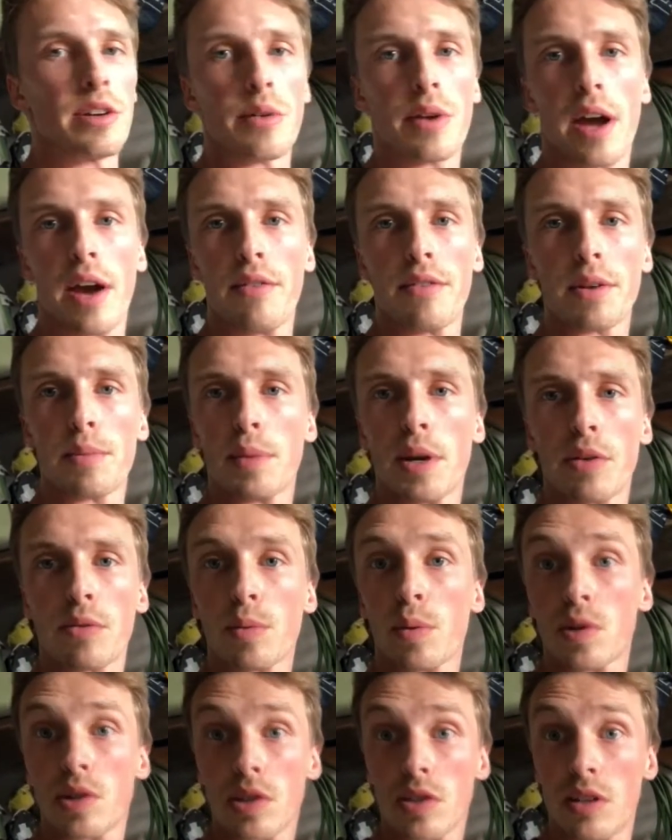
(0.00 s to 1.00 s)
have any
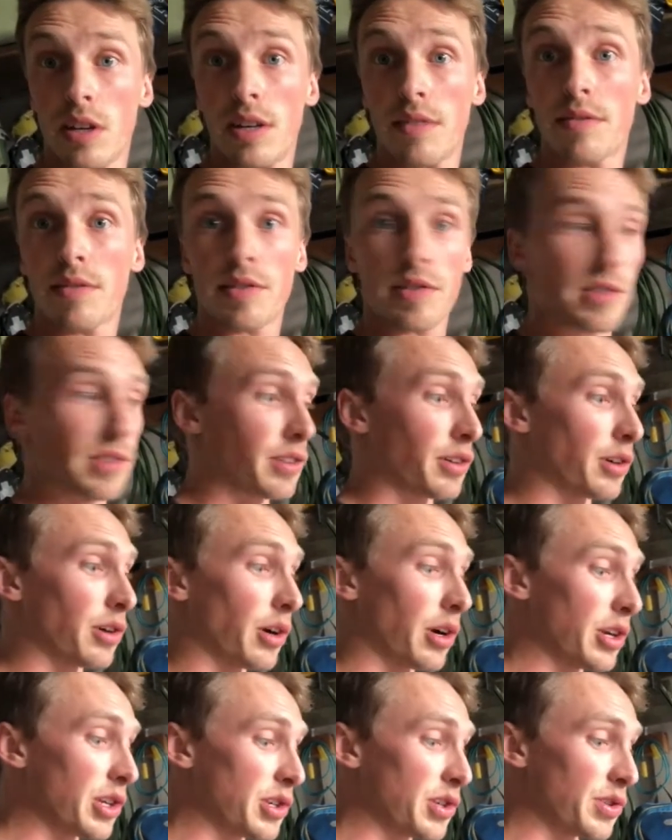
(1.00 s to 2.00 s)
paintbrushes left, so
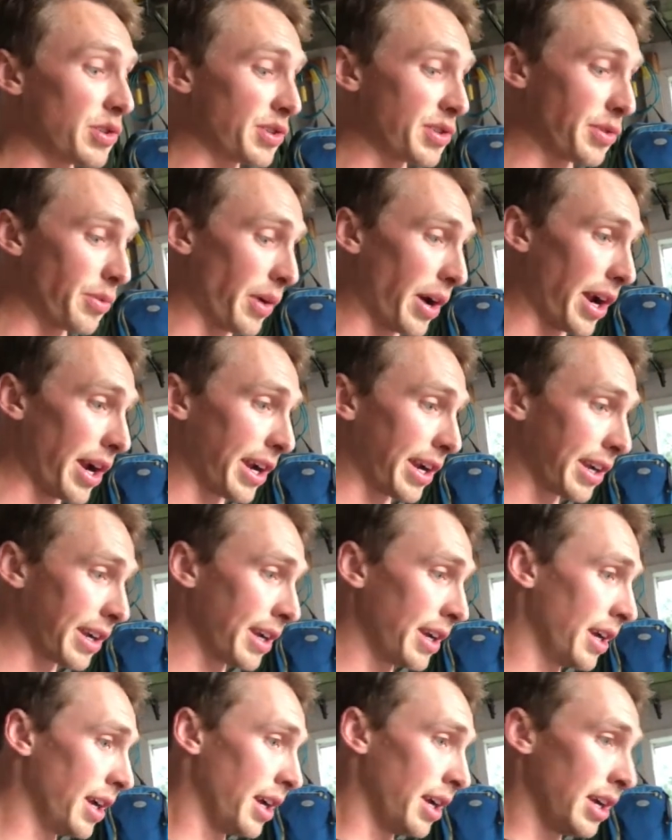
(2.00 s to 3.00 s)
I just used a rag.
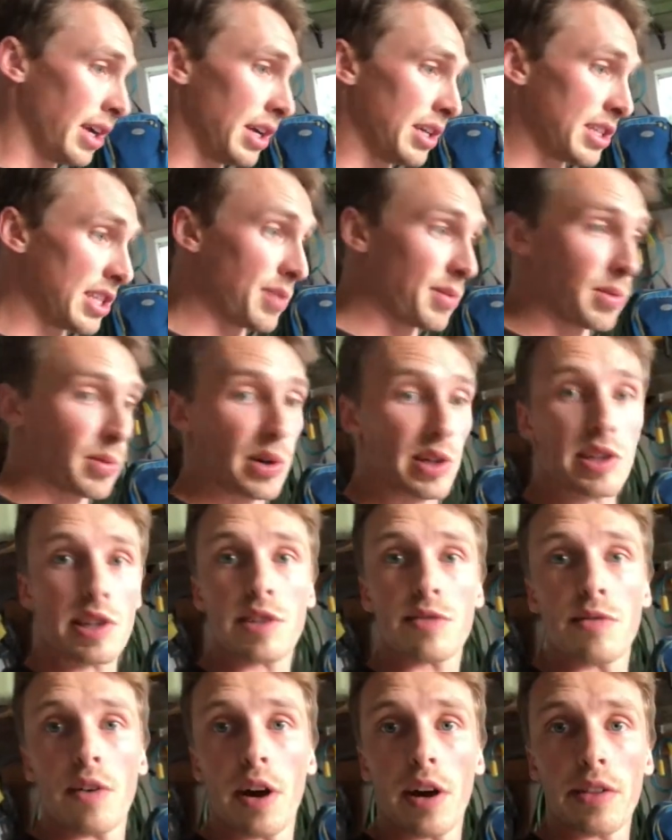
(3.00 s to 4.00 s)
Seemed to work
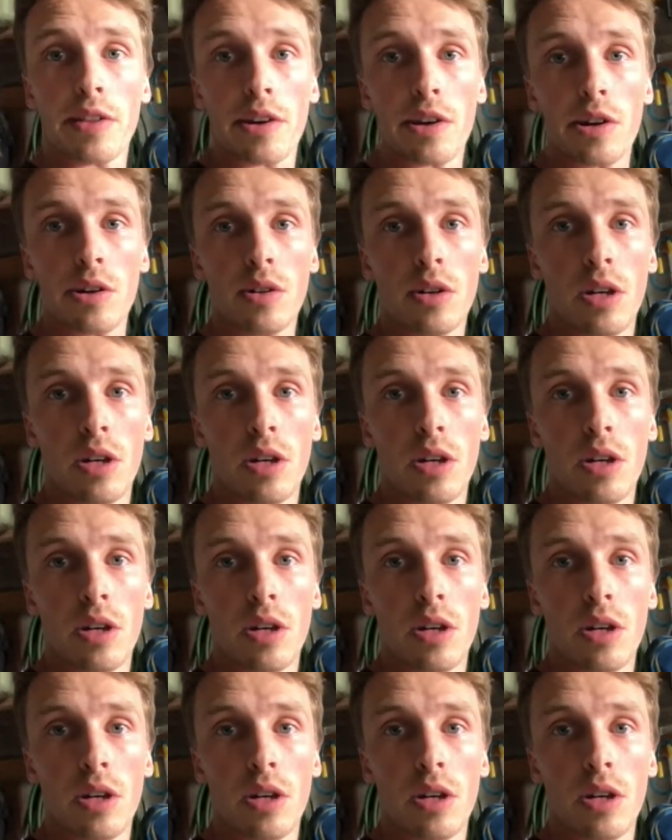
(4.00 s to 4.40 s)
just fine though.